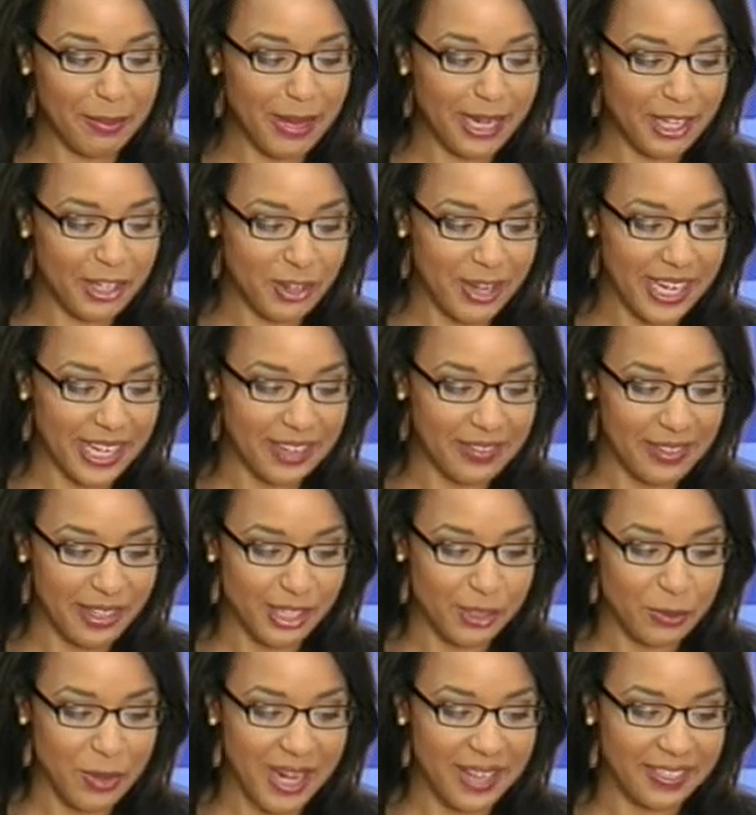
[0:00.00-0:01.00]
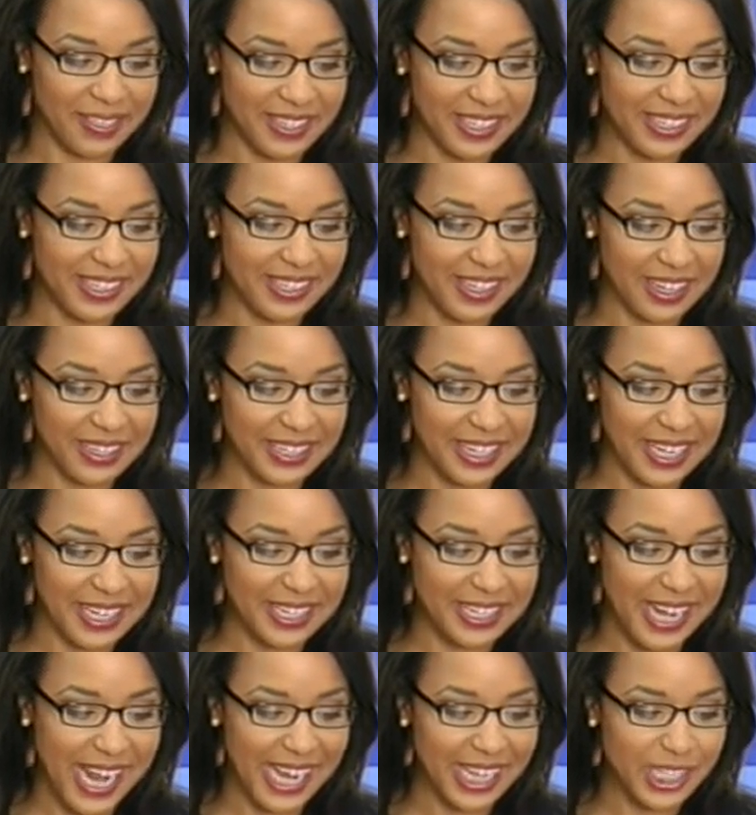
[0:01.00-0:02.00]
want to make sure I get this right. This
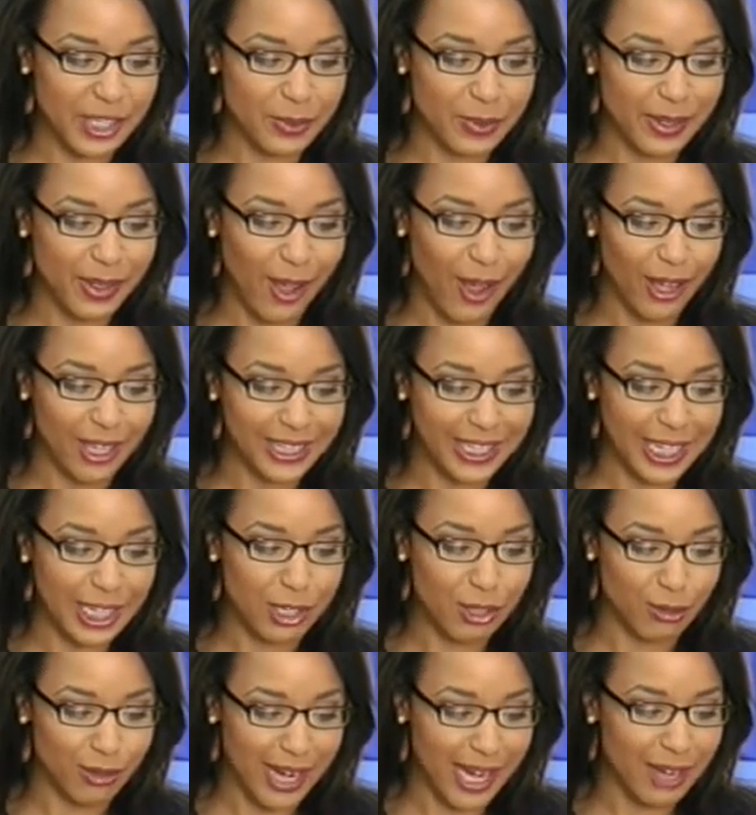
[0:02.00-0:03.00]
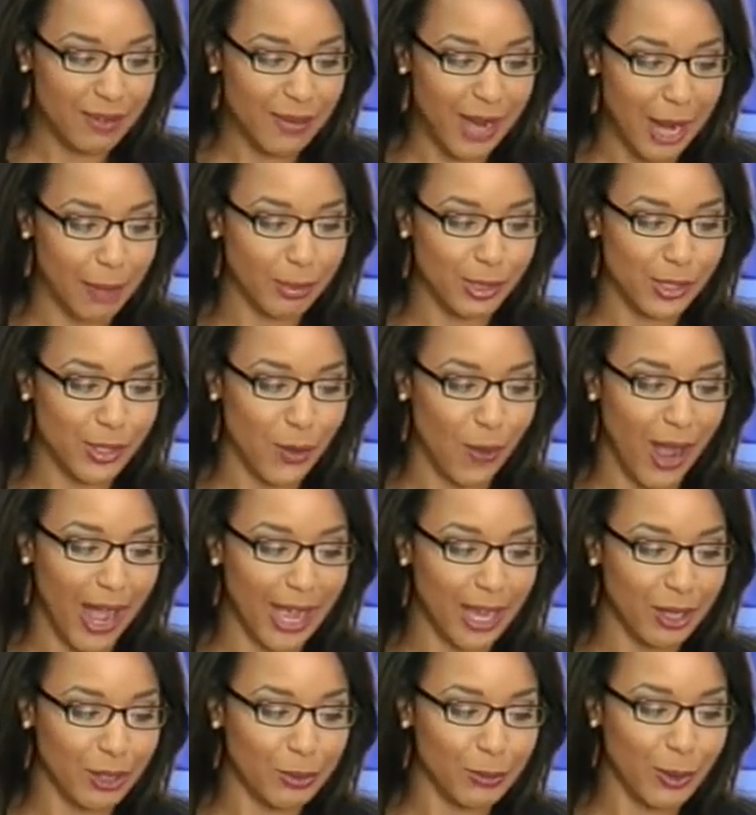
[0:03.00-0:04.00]
Sunday, Nazareth Hall in Grand Rapids,
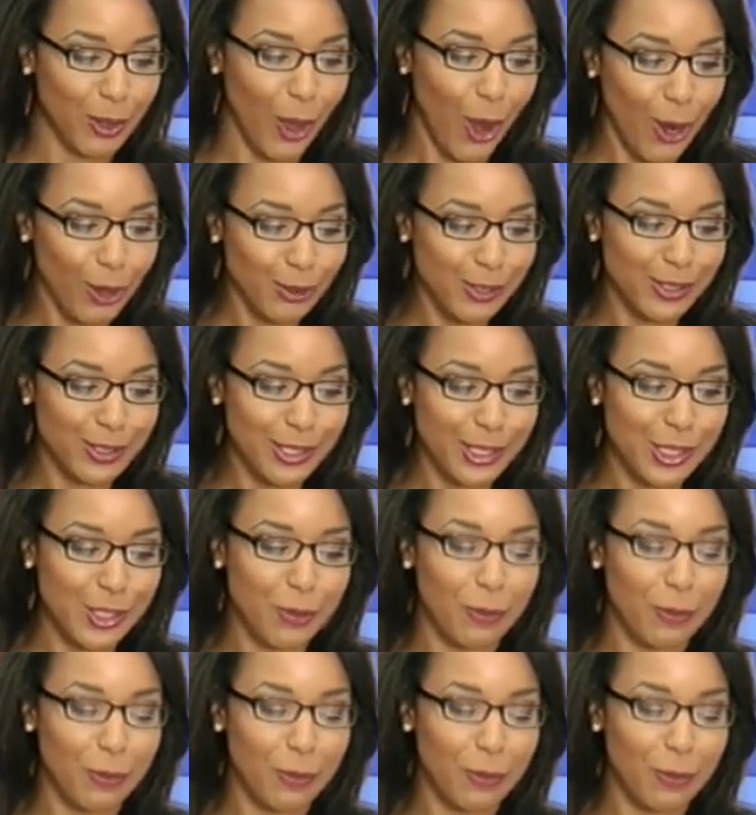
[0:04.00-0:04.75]
Ohio will host the